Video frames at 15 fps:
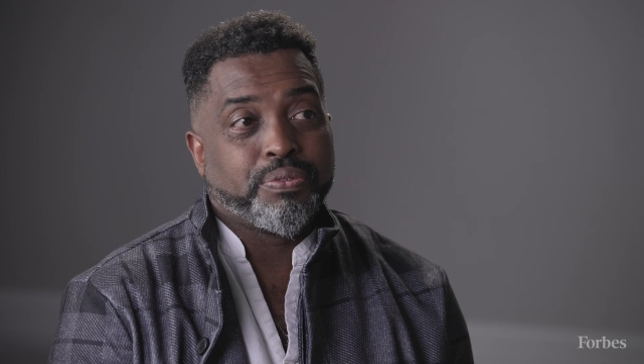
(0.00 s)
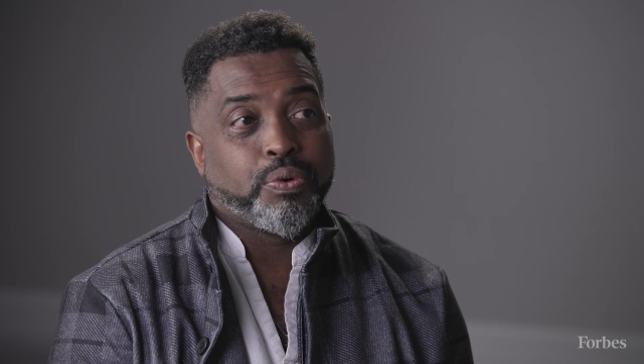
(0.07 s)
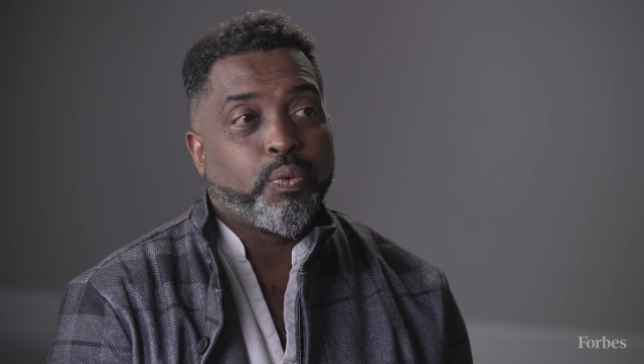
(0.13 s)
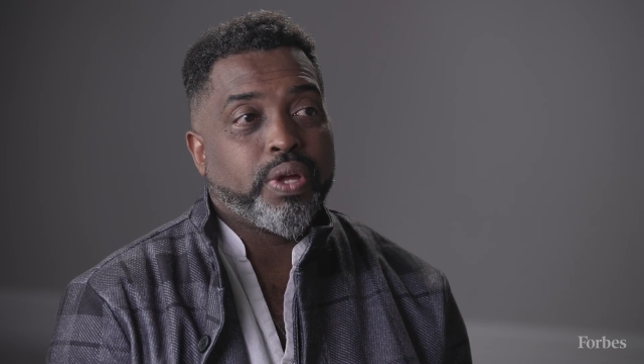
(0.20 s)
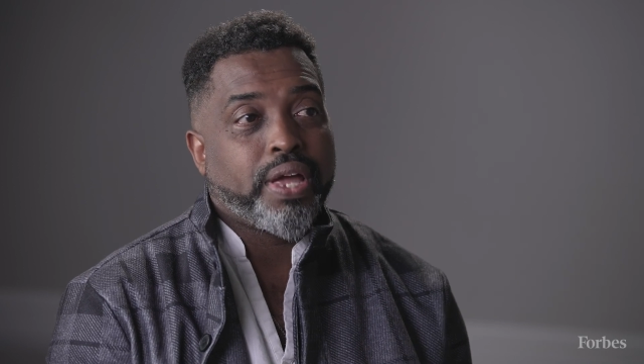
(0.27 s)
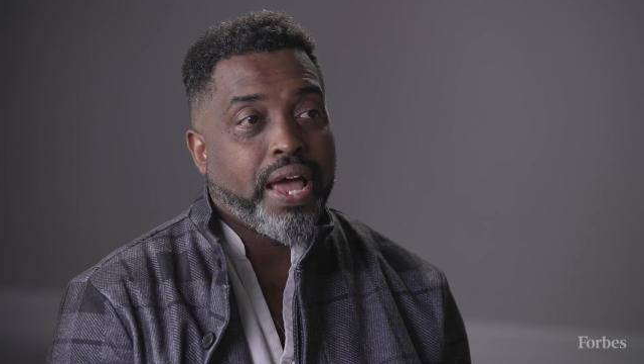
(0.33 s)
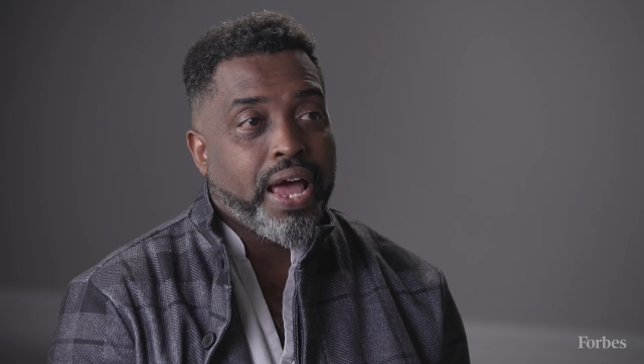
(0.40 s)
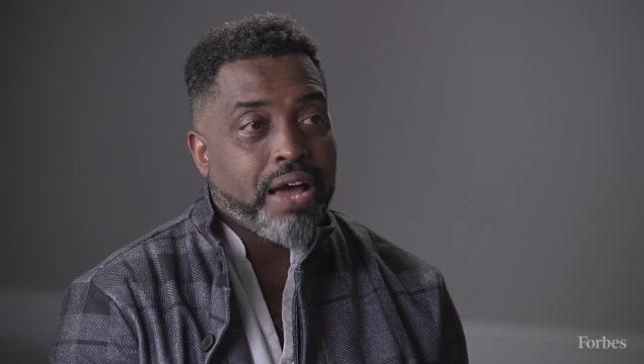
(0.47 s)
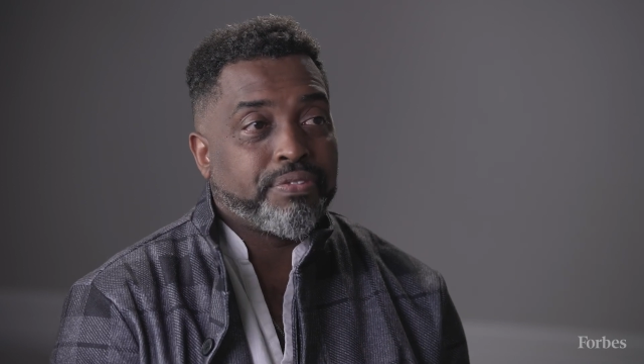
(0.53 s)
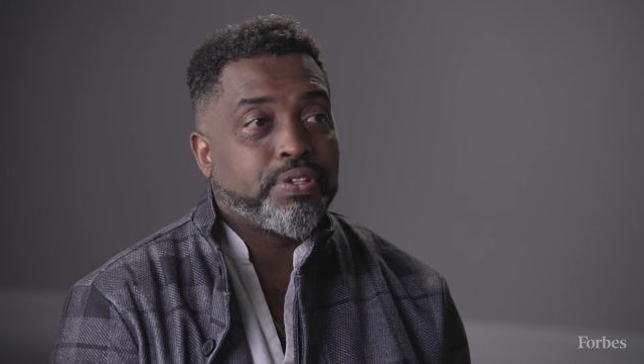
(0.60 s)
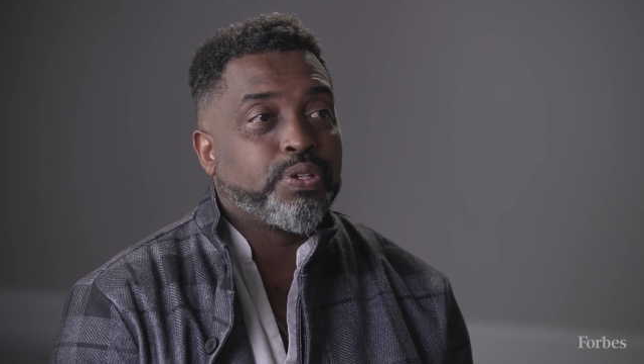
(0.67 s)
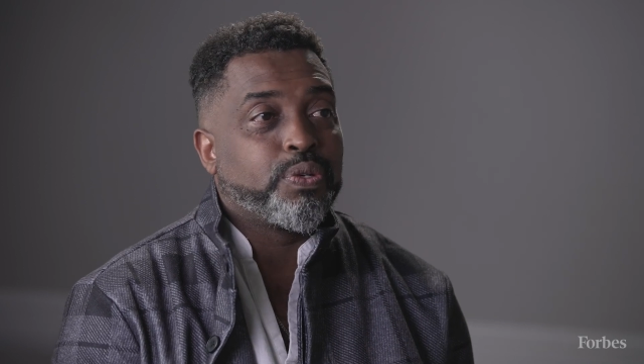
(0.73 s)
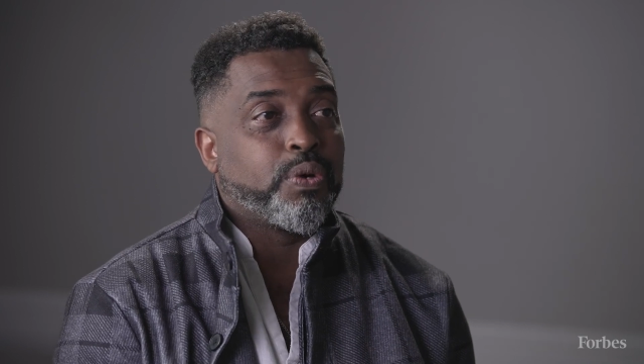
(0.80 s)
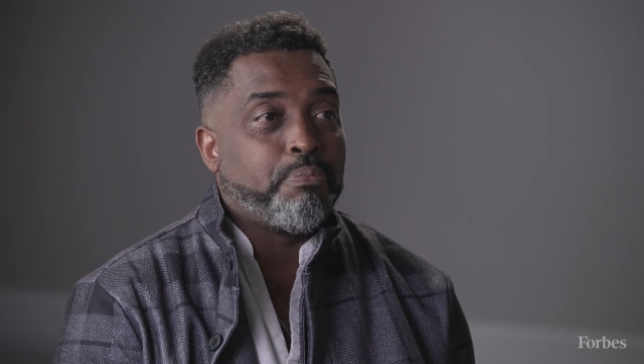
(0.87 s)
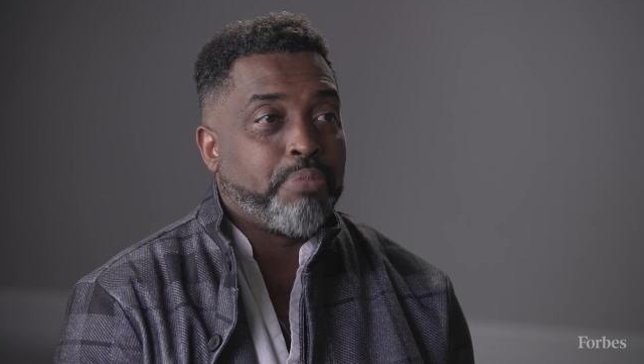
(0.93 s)
We have
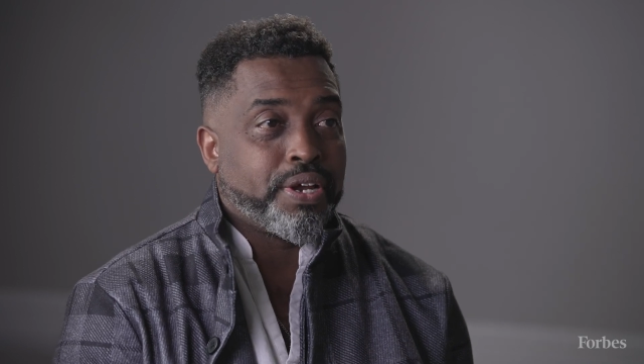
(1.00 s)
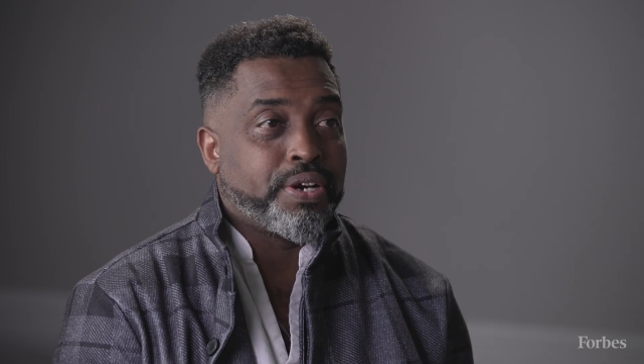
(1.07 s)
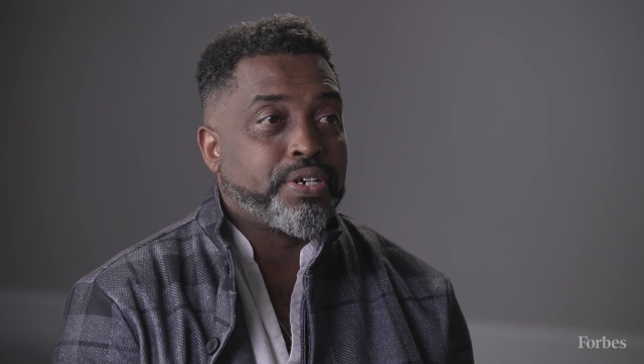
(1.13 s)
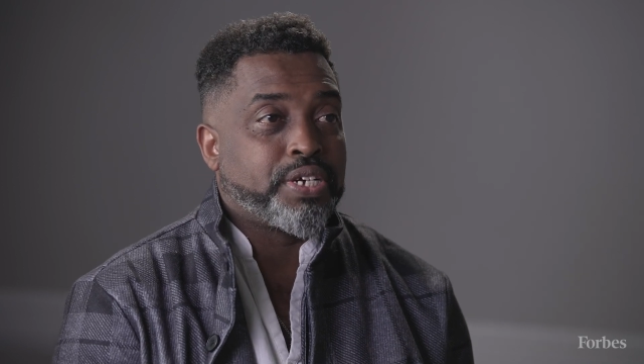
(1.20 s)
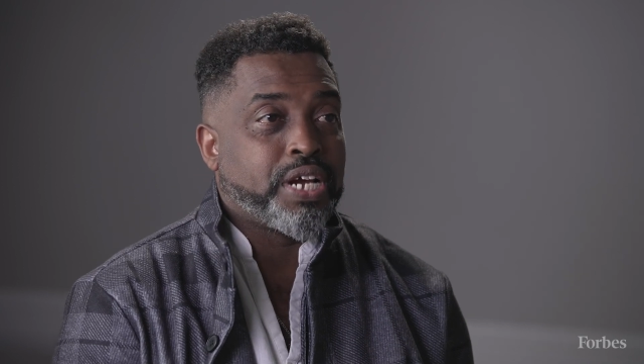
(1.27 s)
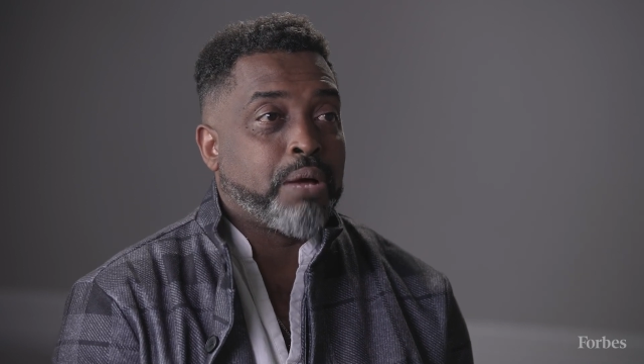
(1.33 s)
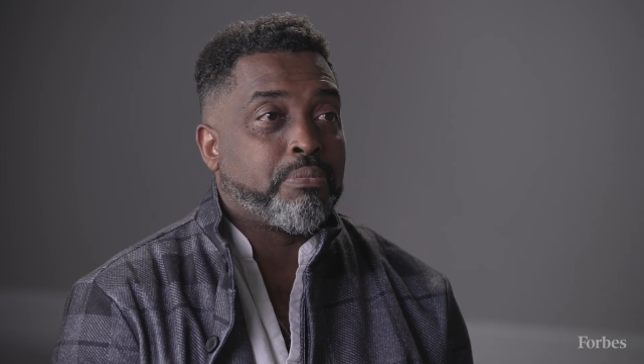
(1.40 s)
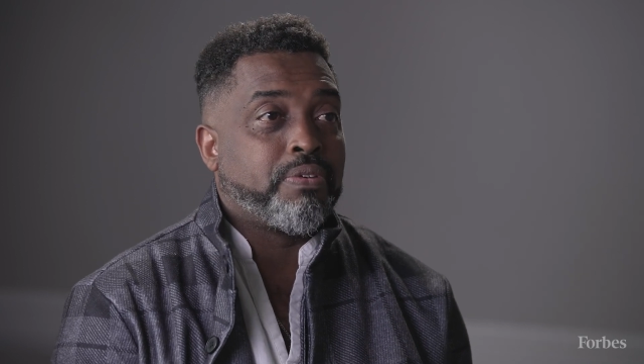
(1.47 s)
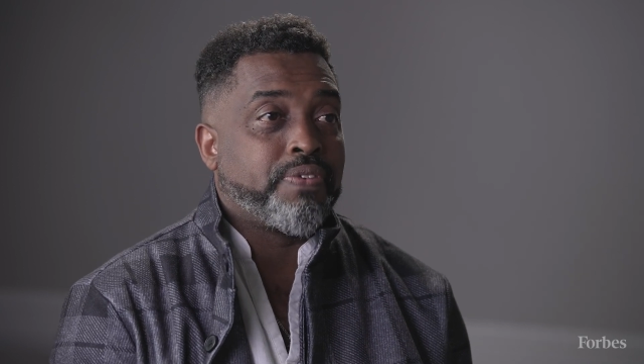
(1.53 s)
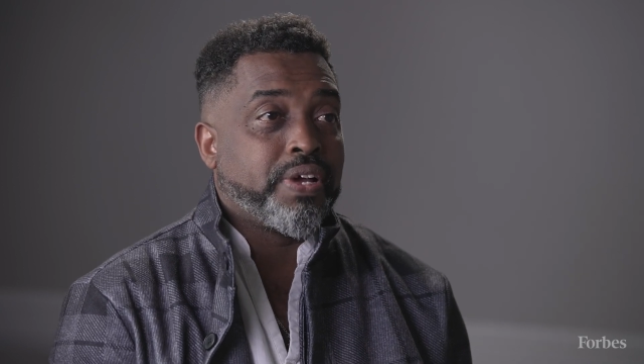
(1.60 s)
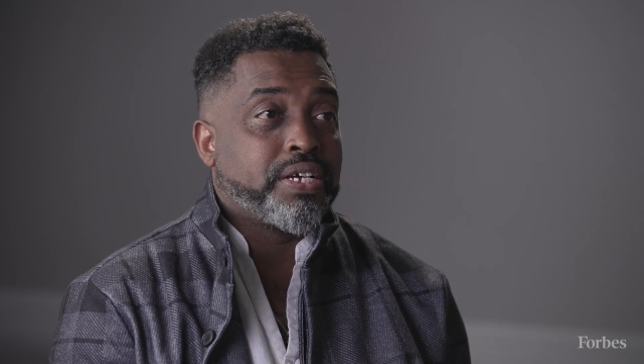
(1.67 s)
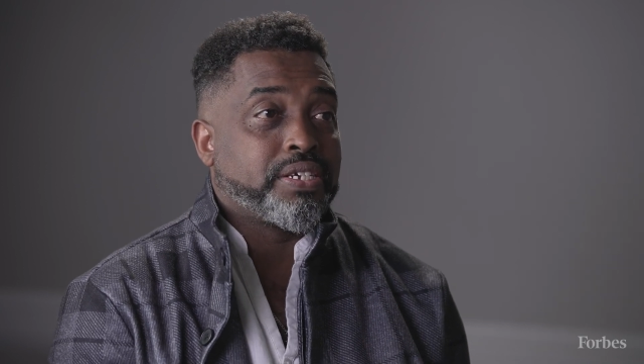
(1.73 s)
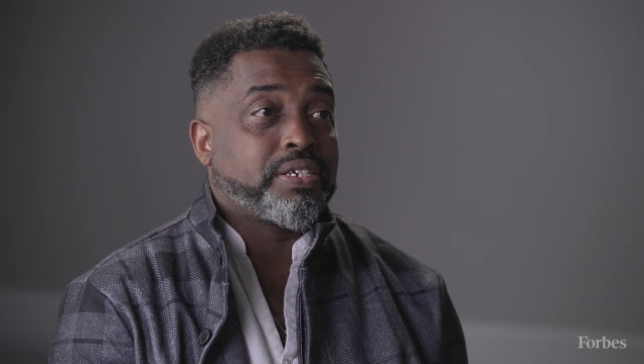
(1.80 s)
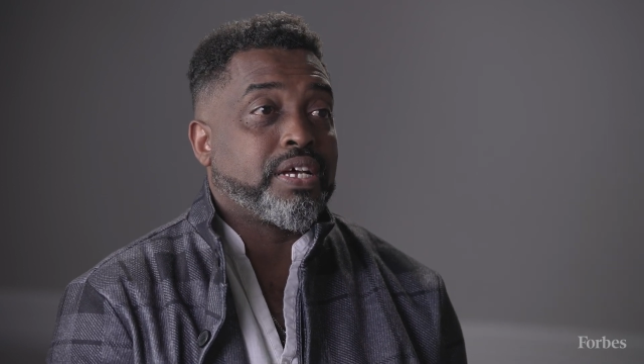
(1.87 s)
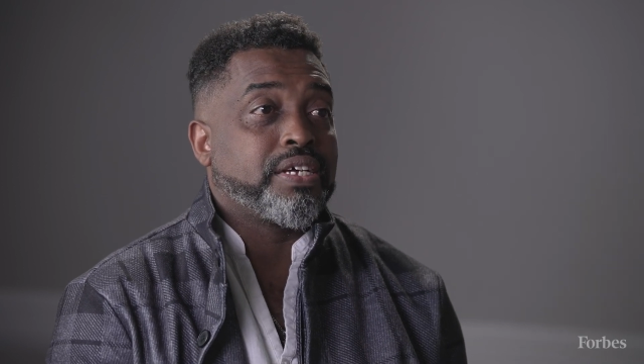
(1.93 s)
to do a better job of
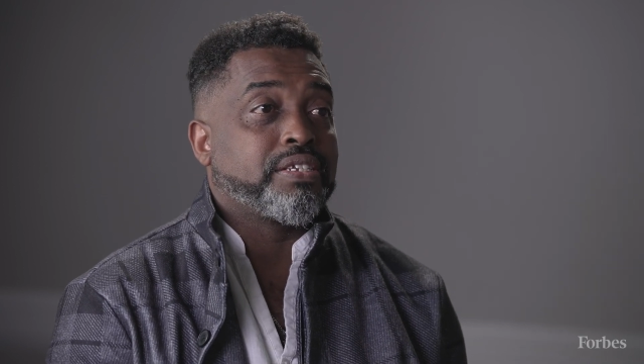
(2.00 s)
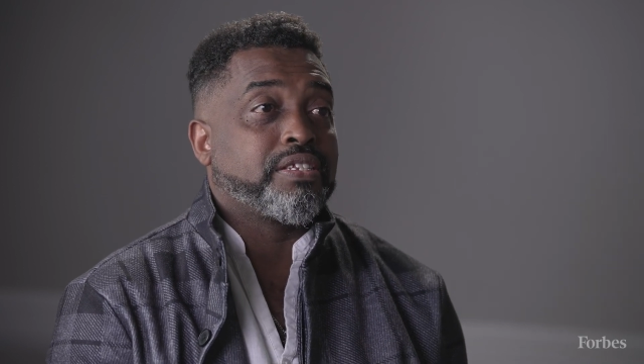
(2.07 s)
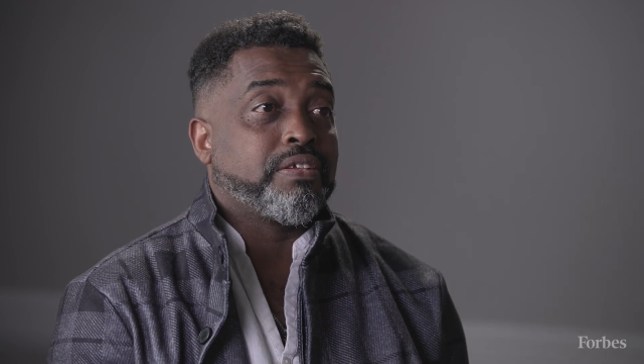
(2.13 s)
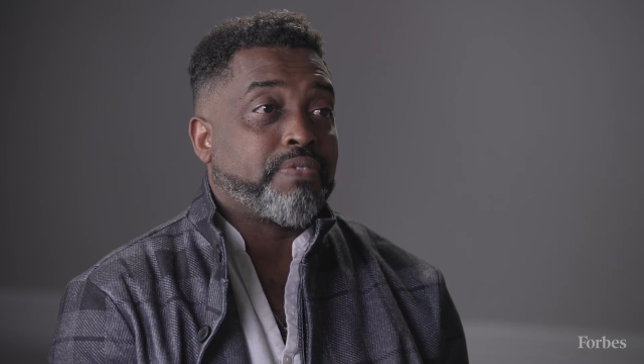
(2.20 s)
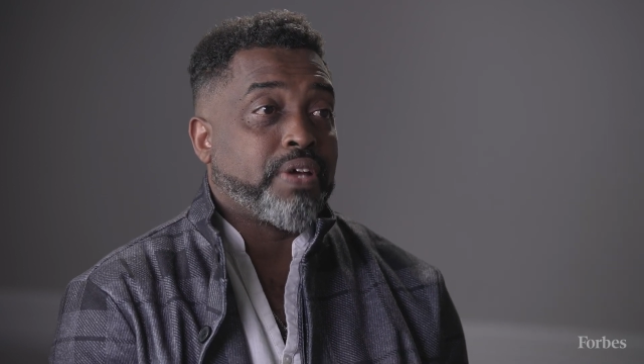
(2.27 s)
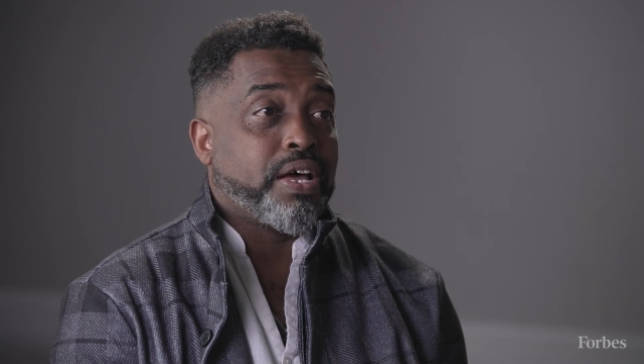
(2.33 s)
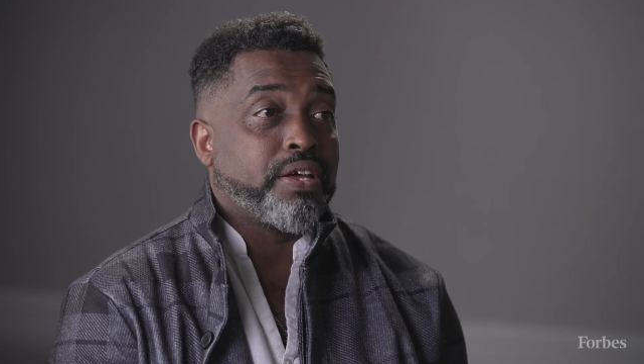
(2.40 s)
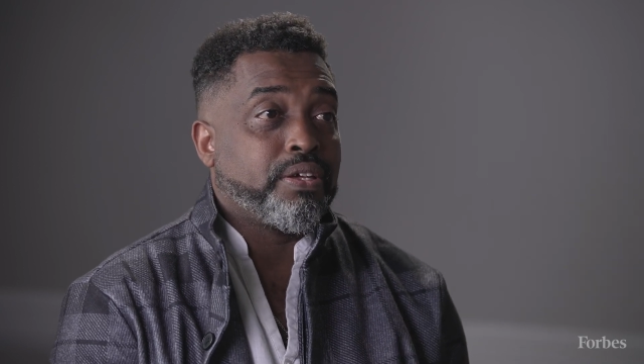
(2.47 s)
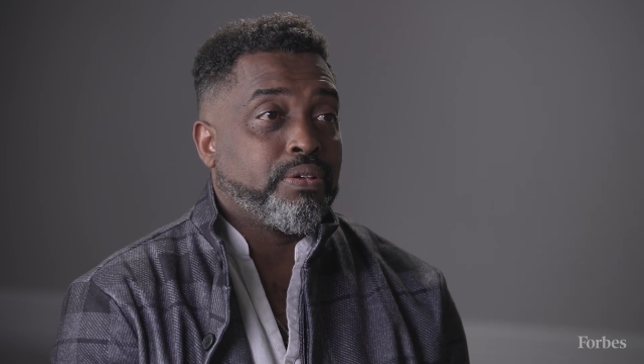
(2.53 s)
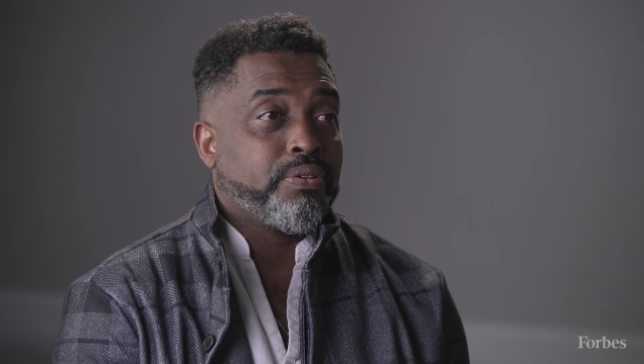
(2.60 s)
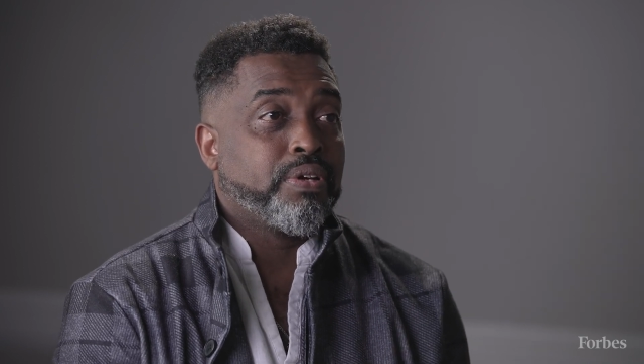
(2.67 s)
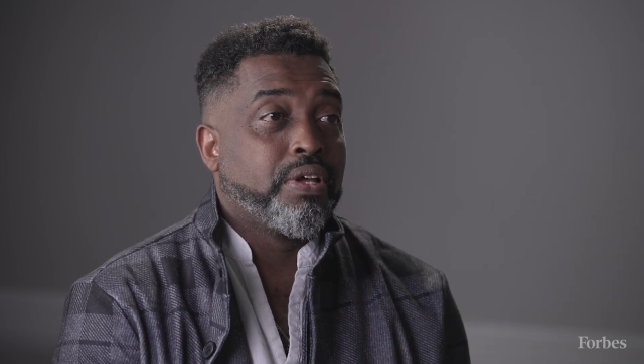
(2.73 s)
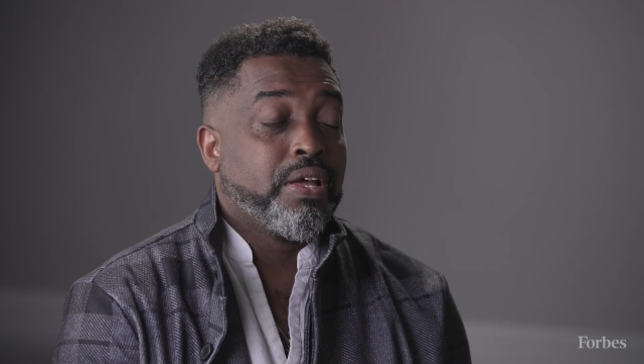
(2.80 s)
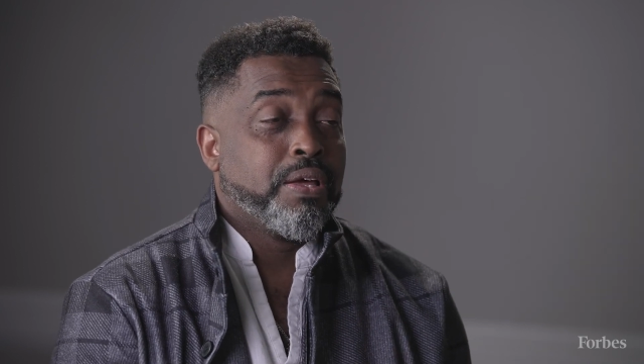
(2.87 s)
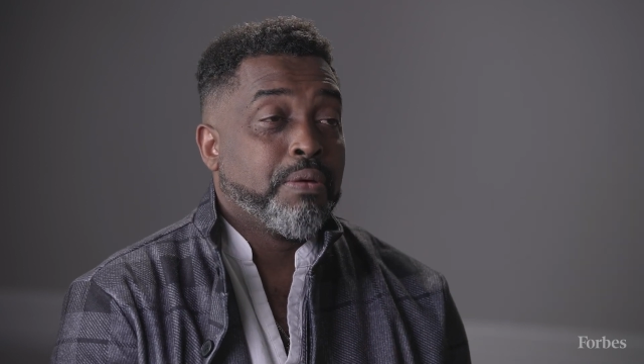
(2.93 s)
evangelizing the value,